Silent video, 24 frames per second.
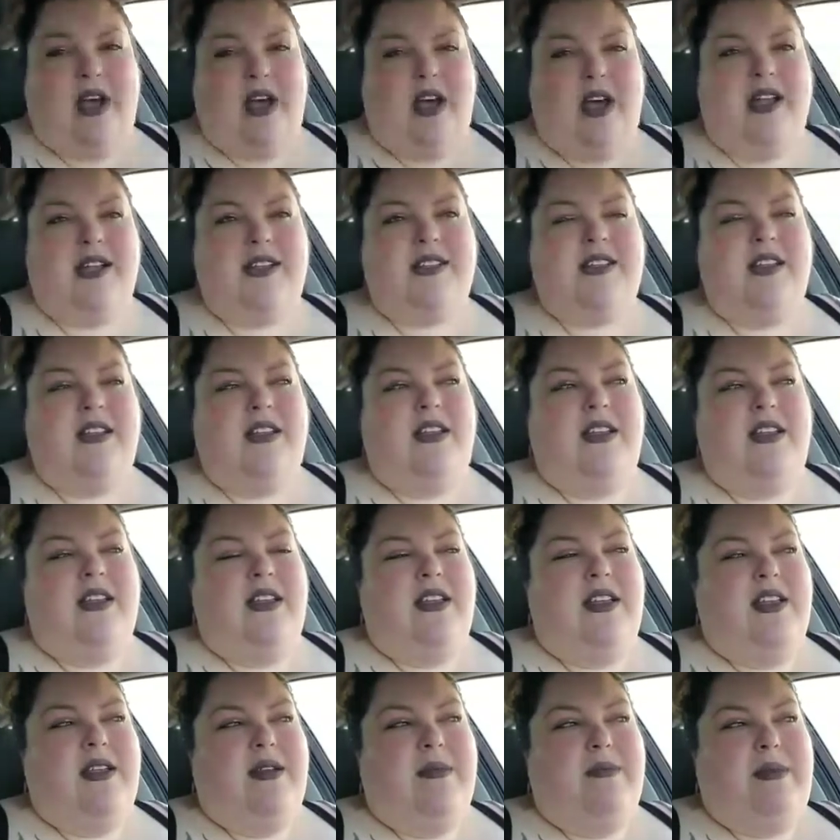not,
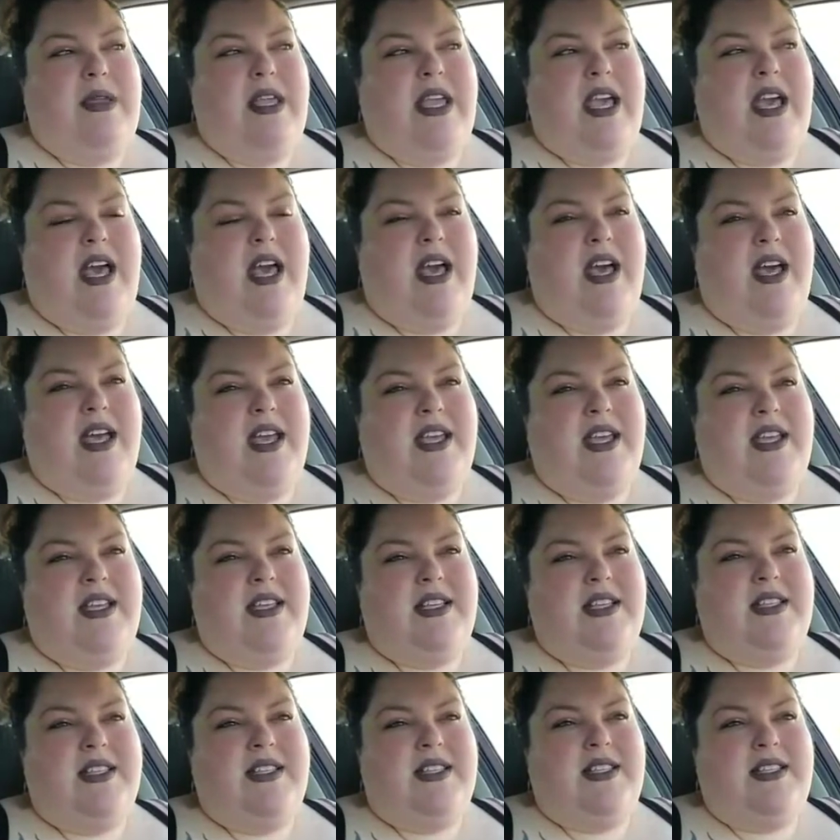
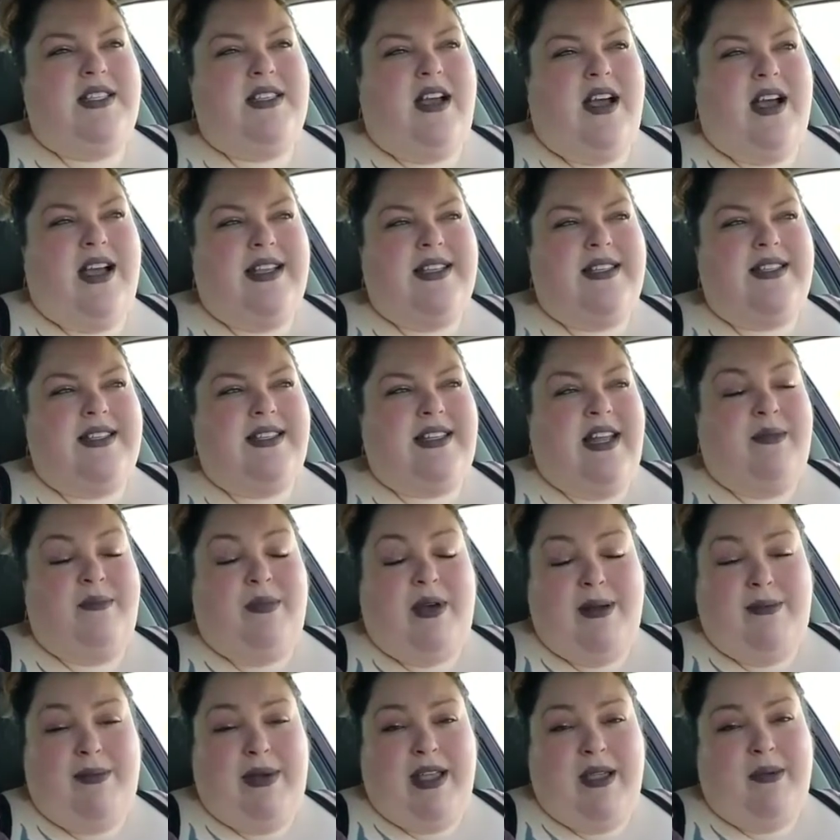because I stand
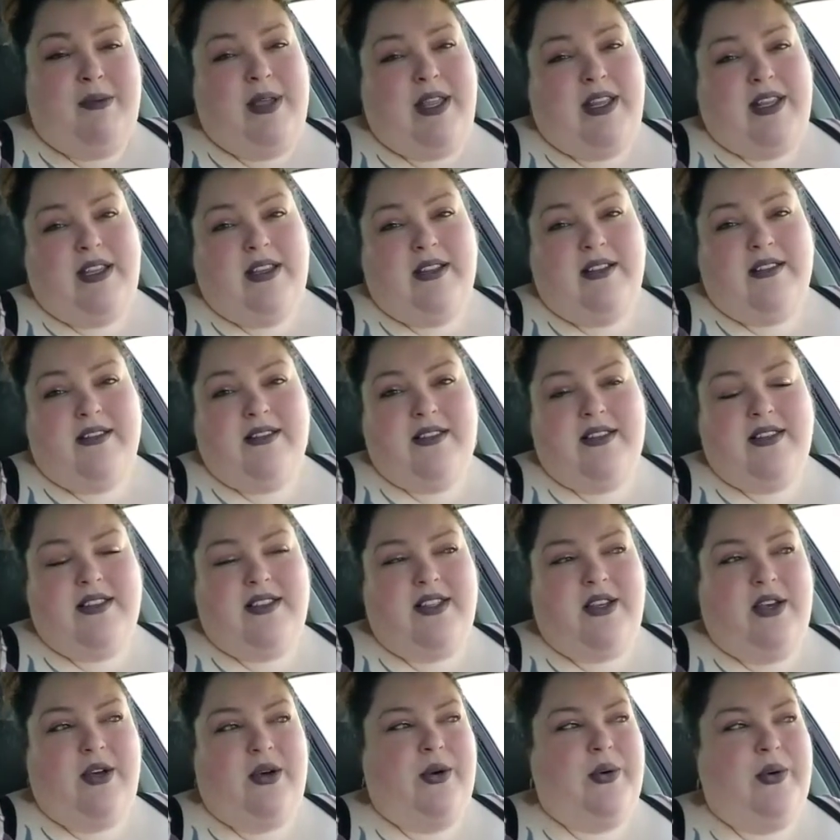by my opinions.
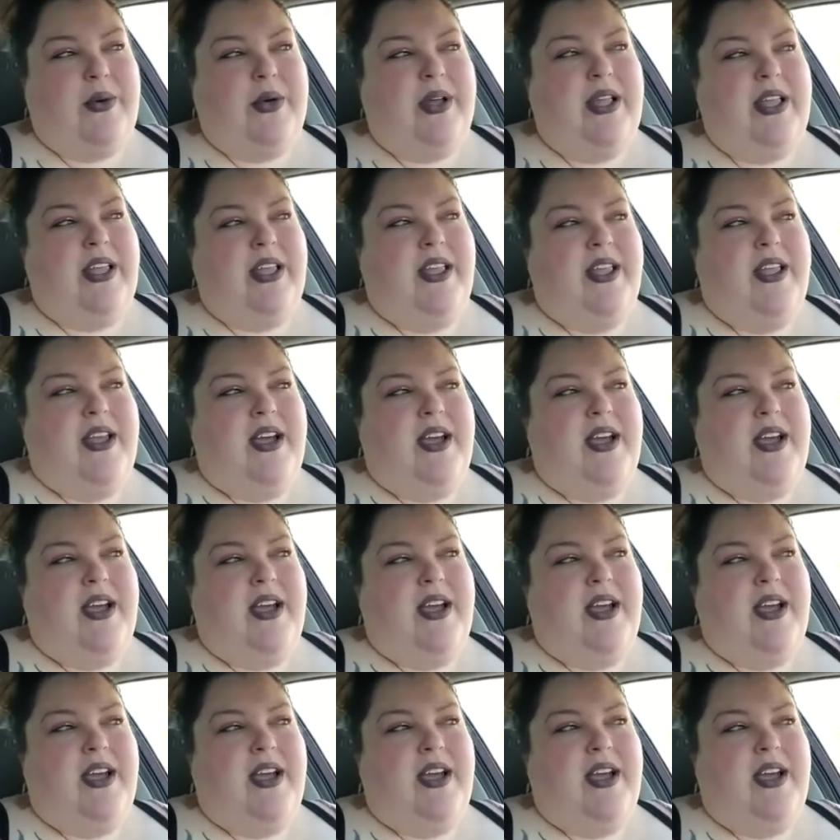So